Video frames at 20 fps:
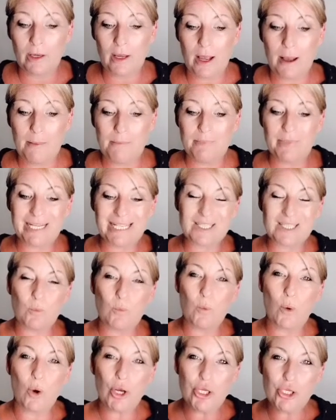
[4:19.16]
But it's
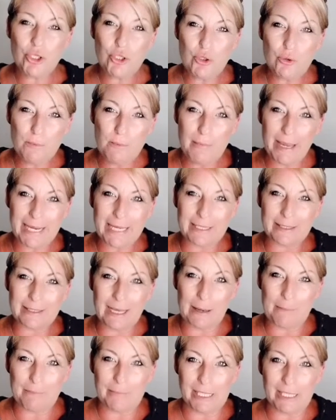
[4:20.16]
what you make
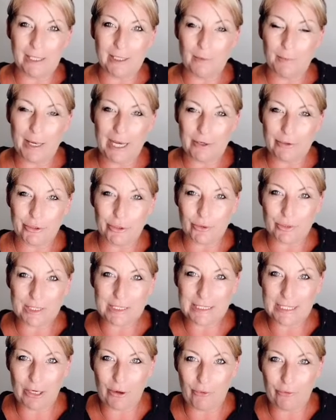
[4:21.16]
that mean about
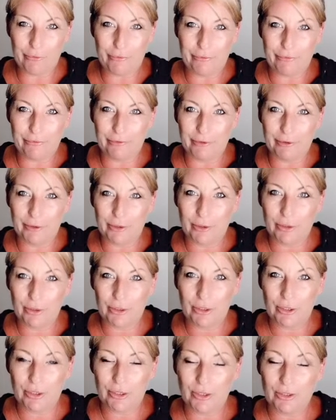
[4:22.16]
yourself
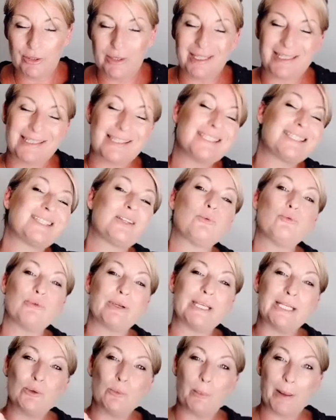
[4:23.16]
that's the
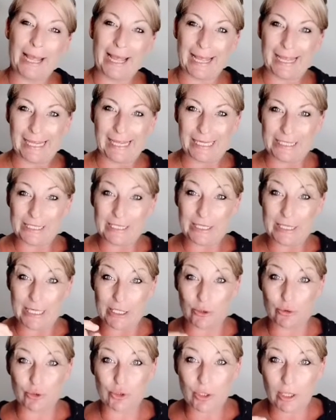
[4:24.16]
real pain that
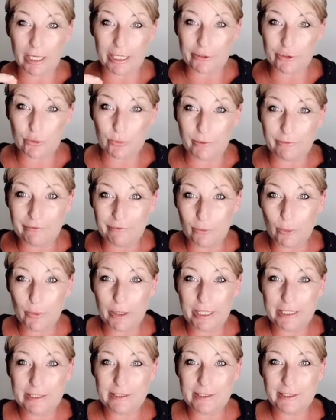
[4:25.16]
you're trying to
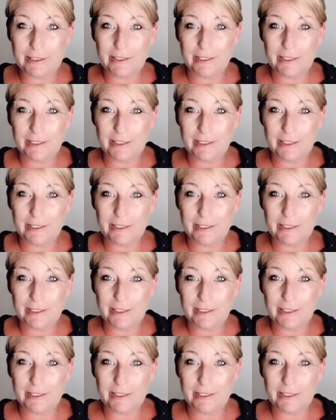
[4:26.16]
avoid.